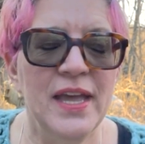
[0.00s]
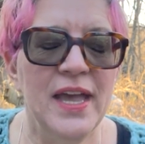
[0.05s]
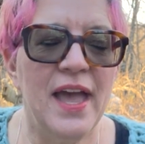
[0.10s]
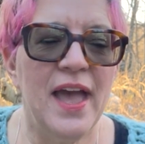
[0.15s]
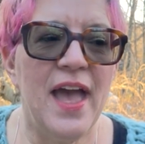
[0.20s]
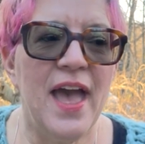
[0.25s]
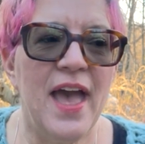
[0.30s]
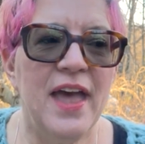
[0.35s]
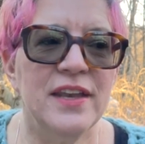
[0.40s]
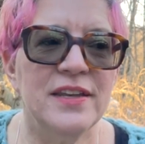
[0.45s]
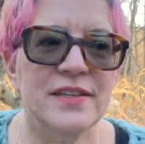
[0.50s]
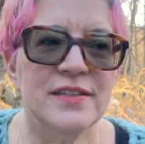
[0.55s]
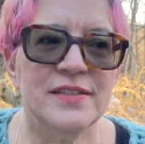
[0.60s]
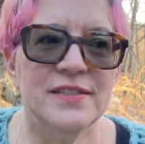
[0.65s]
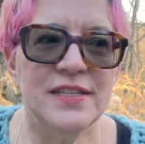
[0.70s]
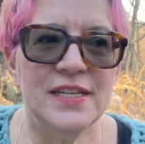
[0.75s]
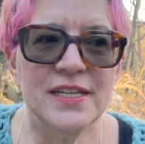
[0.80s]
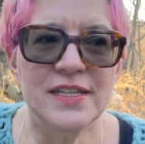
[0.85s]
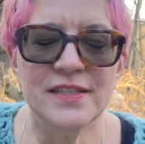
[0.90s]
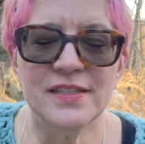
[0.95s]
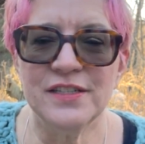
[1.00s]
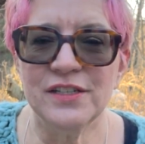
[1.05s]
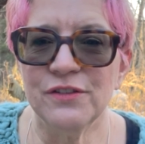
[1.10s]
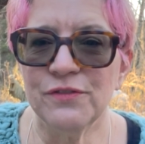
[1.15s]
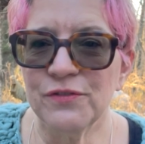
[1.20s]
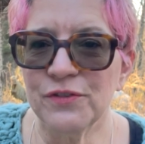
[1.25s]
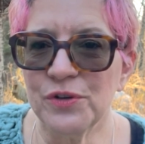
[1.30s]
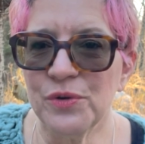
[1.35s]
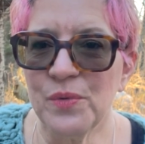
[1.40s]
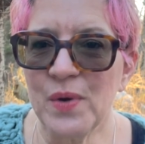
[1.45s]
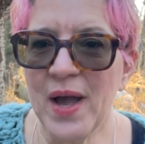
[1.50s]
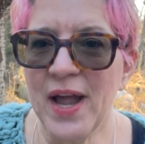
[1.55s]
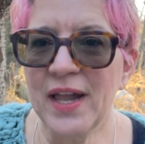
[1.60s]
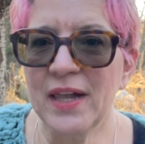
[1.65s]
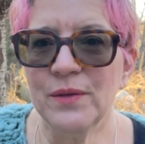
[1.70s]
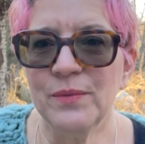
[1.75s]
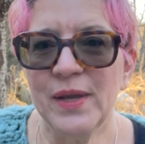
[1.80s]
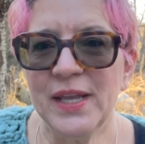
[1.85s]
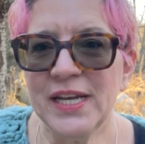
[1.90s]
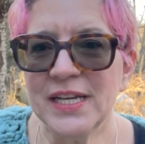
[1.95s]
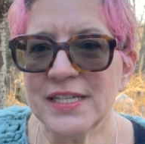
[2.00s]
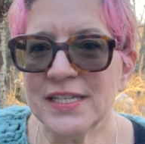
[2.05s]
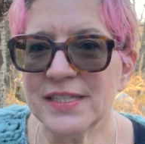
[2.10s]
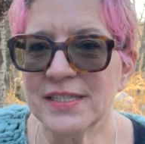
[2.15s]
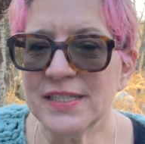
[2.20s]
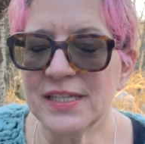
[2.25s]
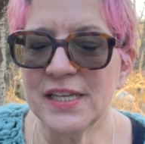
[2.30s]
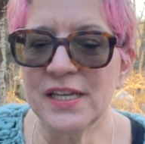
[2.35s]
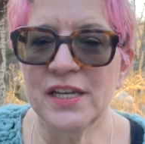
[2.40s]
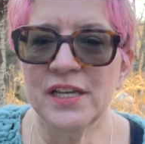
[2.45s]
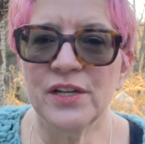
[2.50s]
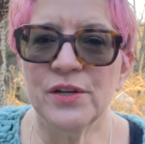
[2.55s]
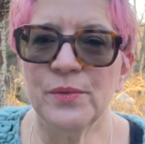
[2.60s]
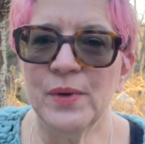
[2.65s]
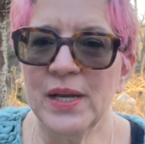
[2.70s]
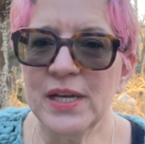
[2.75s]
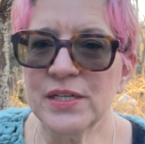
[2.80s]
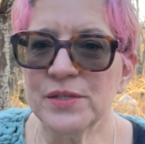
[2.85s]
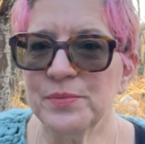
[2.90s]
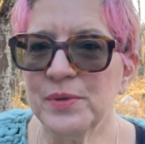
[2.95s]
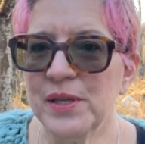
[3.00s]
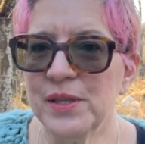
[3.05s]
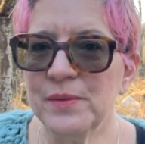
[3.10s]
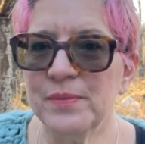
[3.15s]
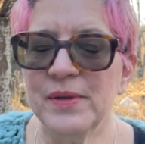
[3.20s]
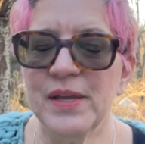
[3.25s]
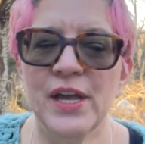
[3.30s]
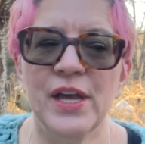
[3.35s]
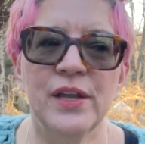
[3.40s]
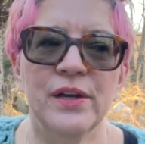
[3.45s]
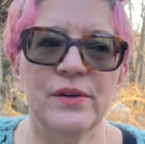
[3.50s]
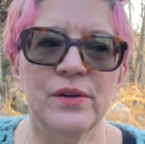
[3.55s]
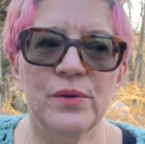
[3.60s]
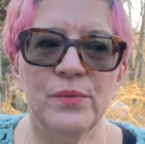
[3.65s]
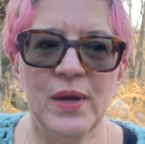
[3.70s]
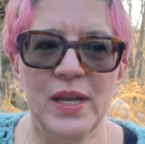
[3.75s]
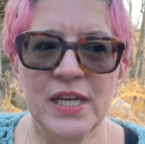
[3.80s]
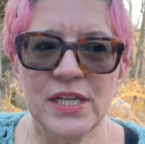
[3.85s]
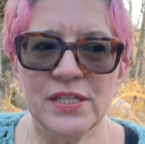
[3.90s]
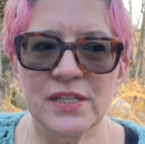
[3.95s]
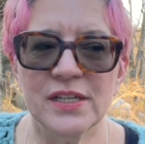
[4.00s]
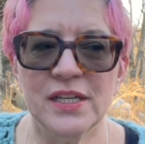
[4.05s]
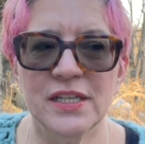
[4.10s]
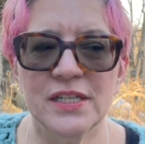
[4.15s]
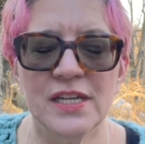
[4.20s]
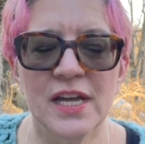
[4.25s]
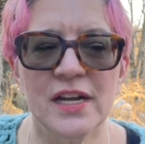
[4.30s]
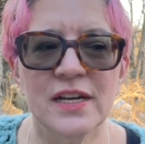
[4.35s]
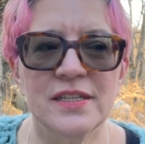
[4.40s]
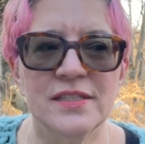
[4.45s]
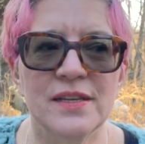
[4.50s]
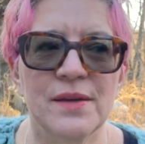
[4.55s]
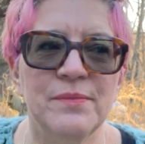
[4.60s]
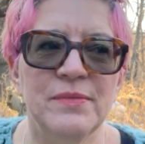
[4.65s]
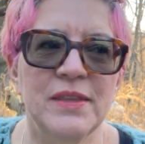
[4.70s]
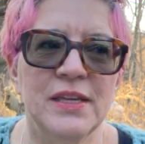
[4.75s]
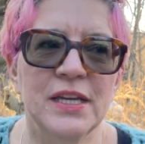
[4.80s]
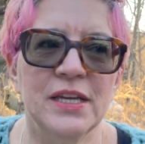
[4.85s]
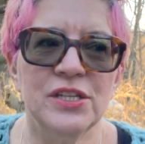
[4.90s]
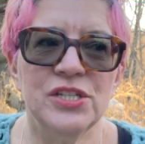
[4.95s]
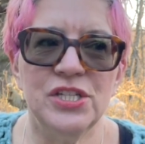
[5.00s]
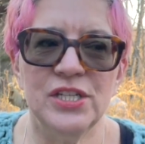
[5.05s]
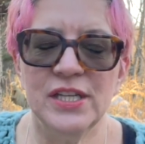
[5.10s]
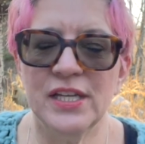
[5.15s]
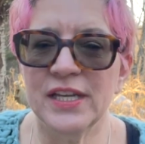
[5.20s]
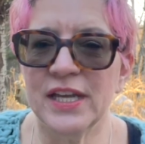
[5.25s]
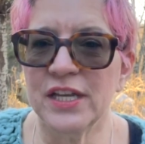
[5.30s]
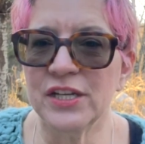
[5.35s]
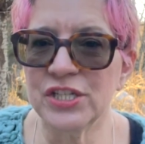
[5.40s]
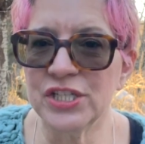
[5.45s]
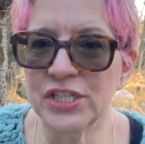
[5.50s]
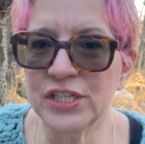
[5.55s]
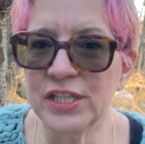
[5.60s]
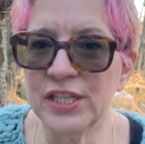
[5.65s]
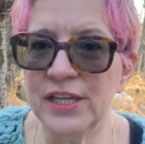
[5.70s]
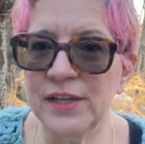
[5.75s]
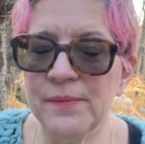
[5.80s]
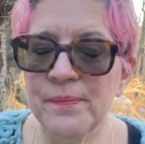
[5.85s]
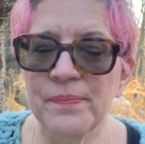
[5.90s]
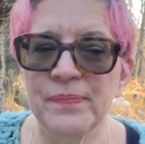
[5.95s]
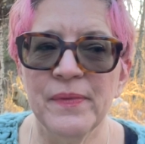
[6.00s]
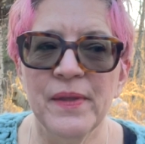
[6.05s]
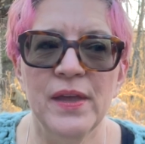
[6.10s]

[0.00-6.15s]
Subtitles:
and sitting still for a while, waiting to sing or waiting to play the piano or waiting to conduct something, she can get chilly.